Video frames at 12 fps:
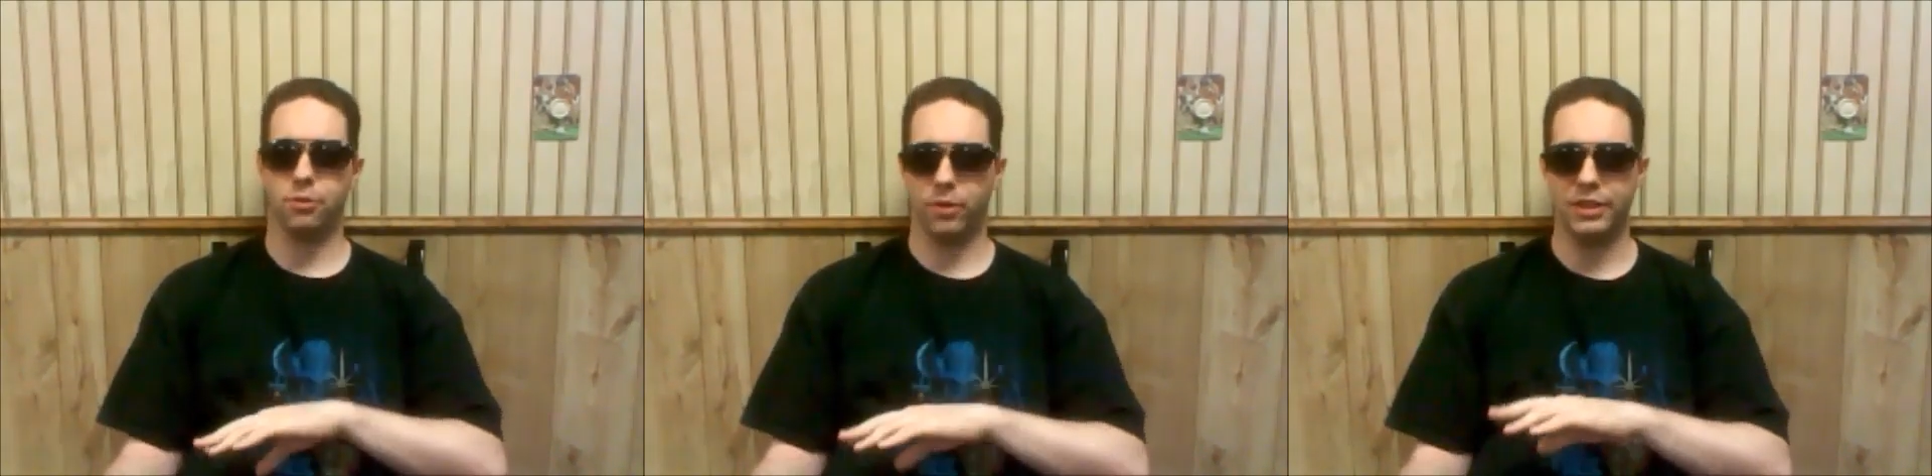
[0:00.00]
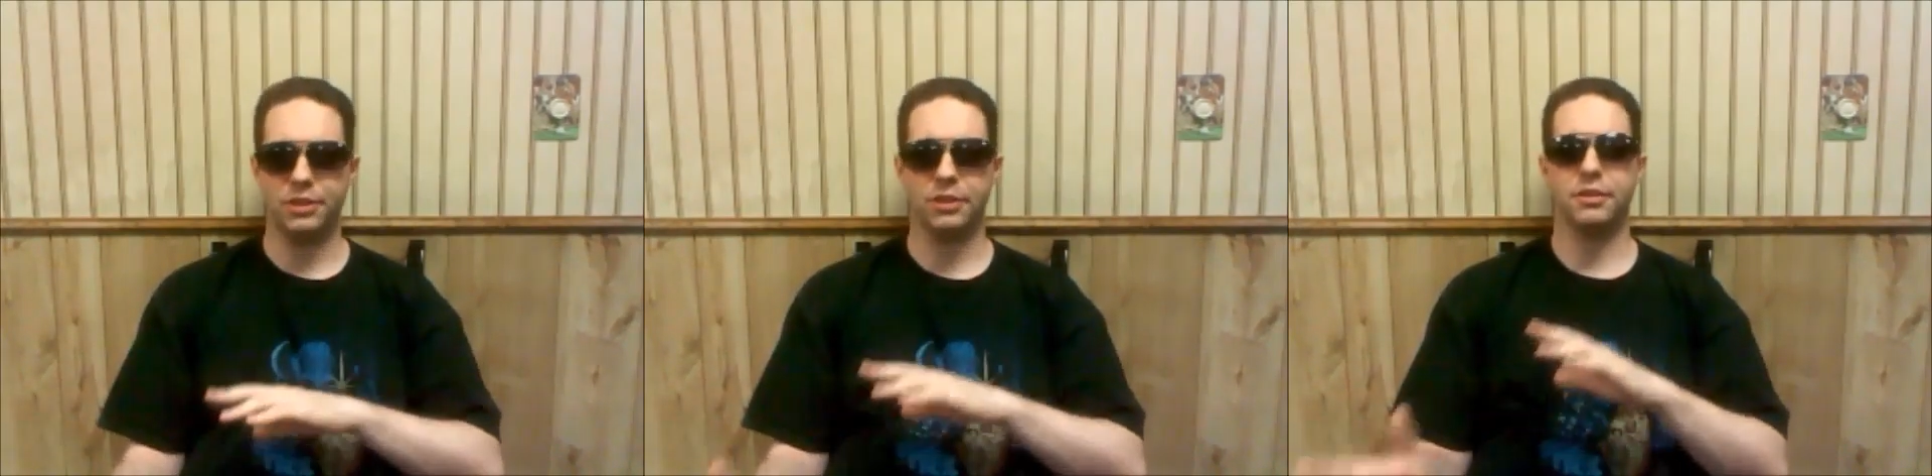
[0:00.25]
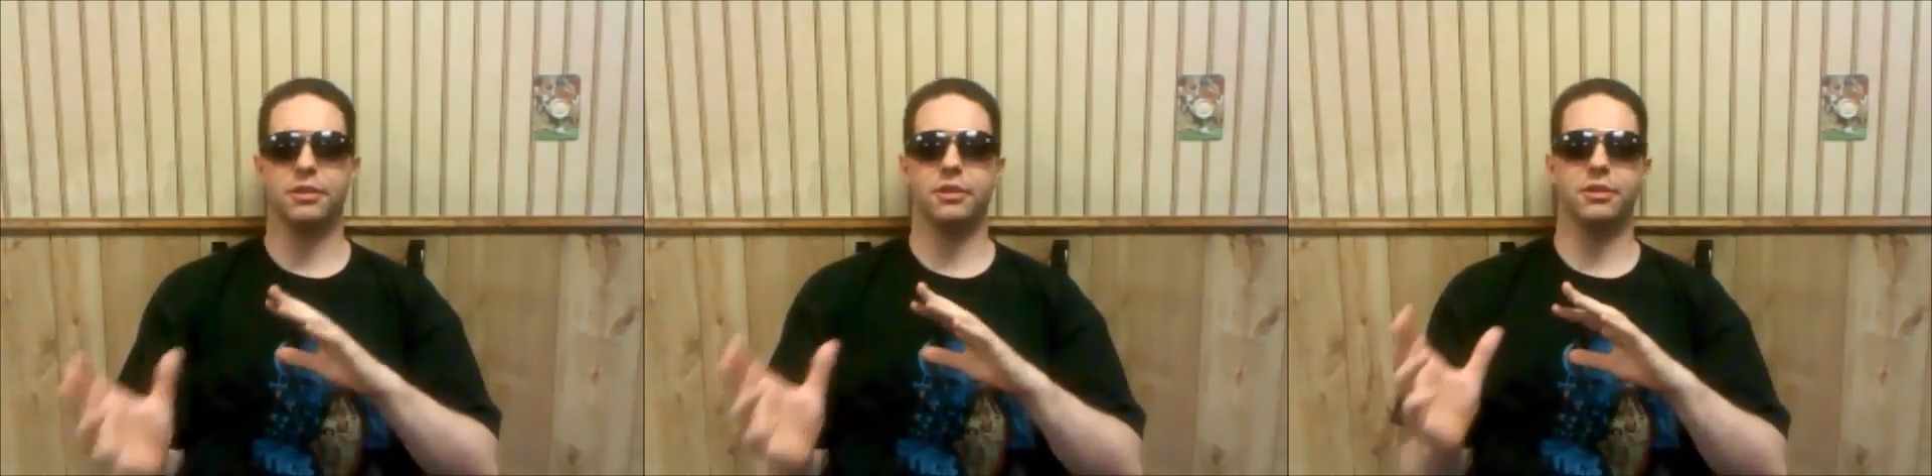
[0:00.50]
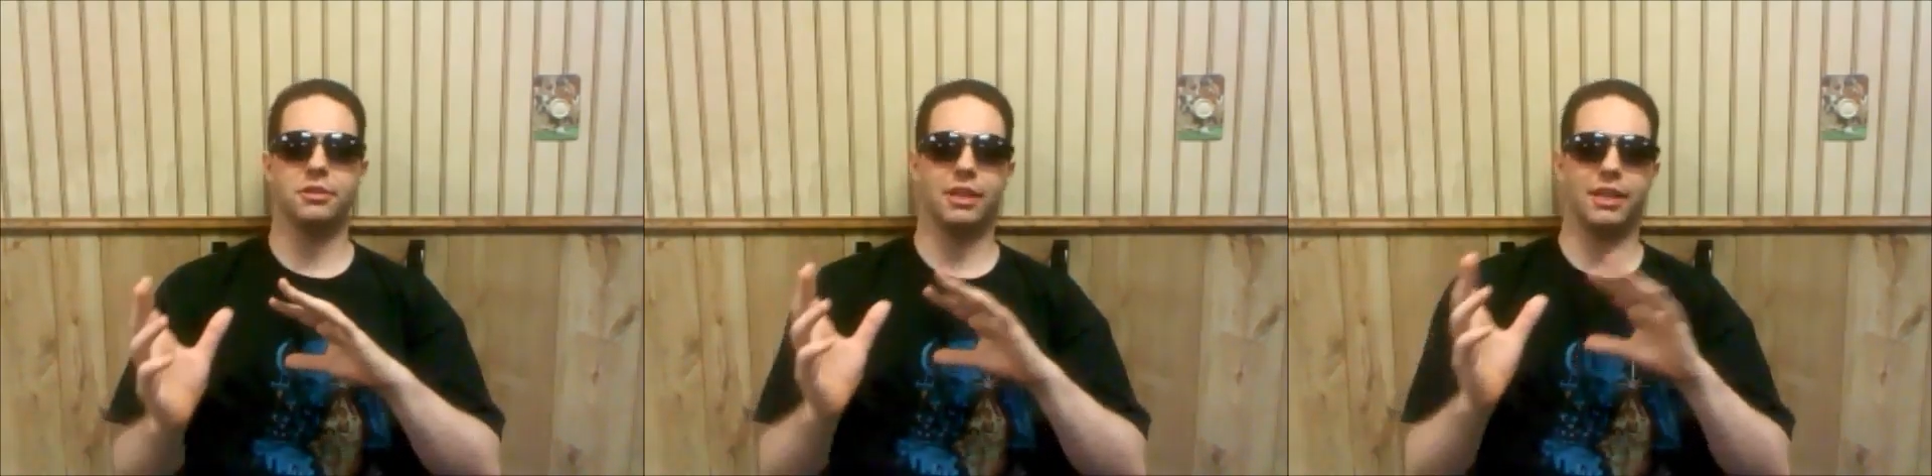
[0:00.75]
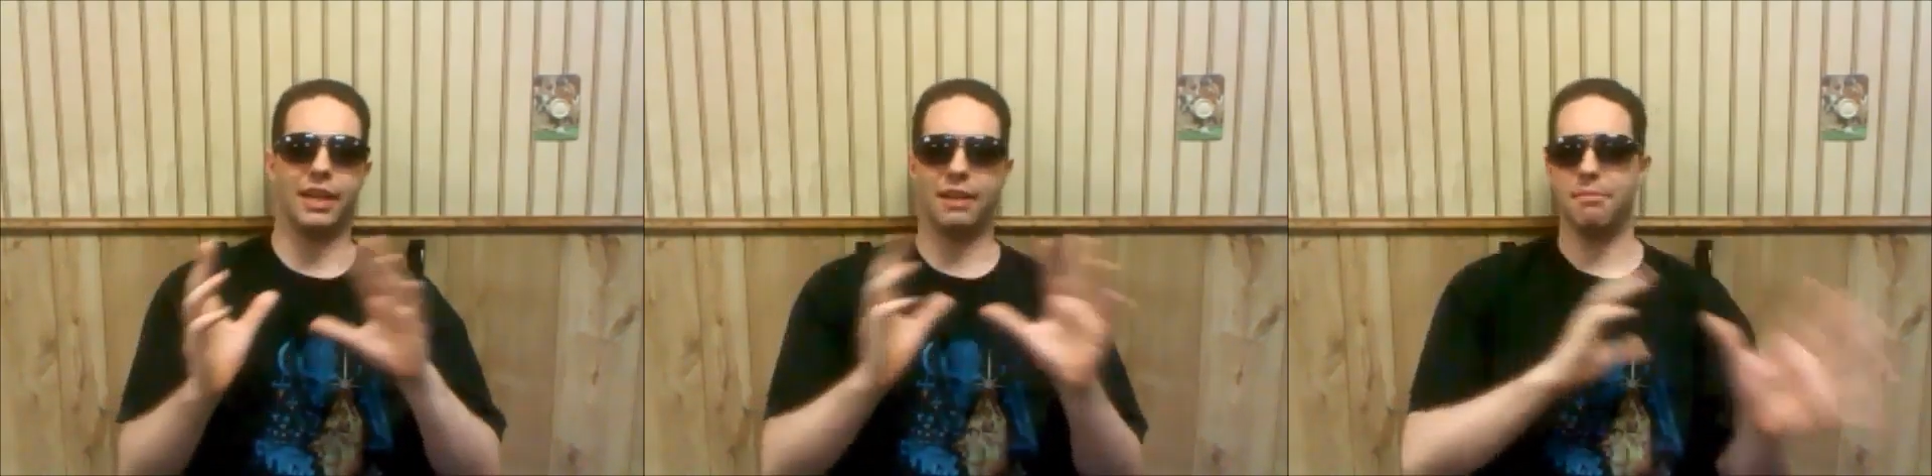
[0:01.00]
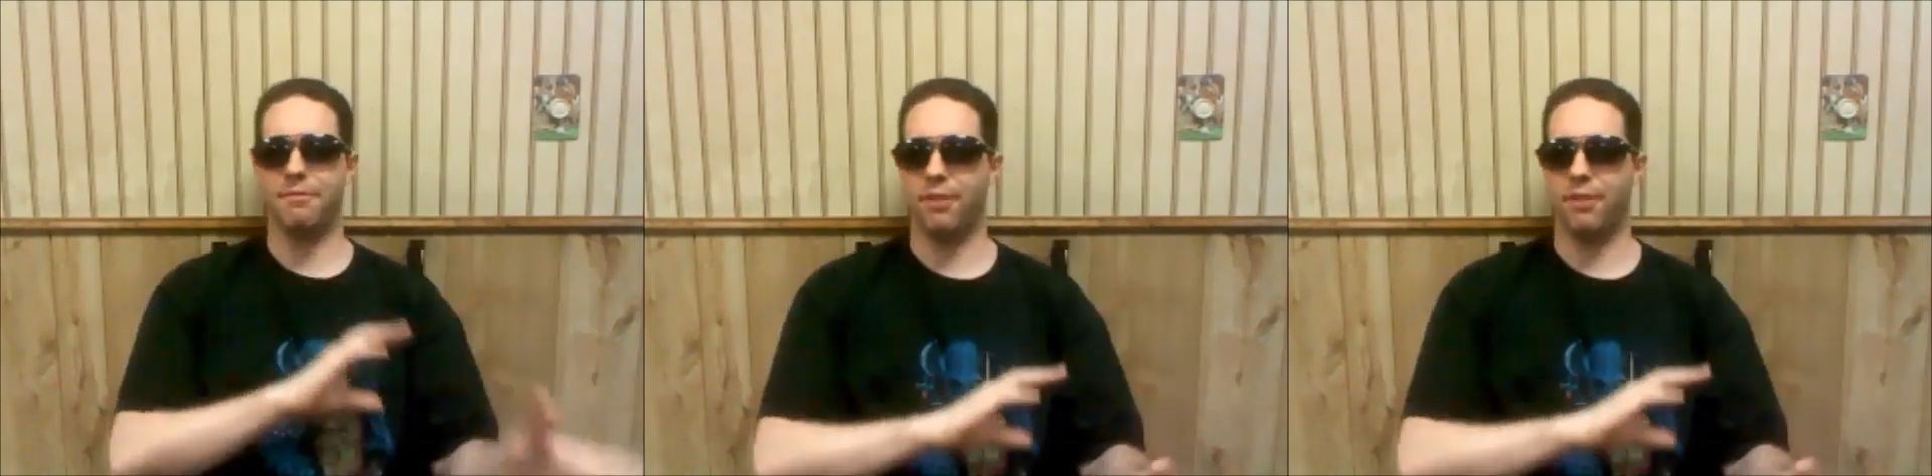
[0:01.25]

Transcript: creatures and they can be